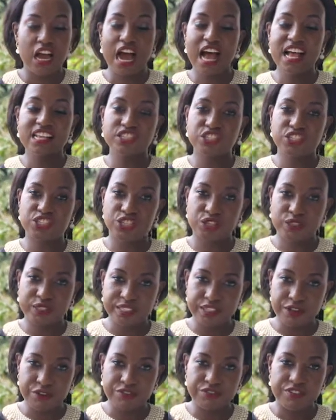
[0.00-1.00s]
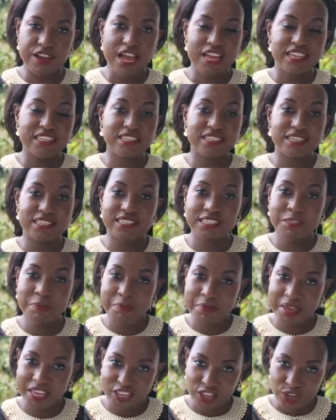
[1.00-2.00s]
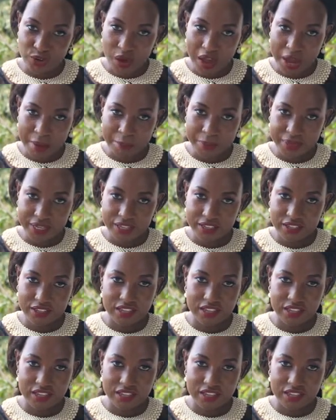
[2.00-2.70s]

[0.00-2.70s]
ask yourself, does it make you happy?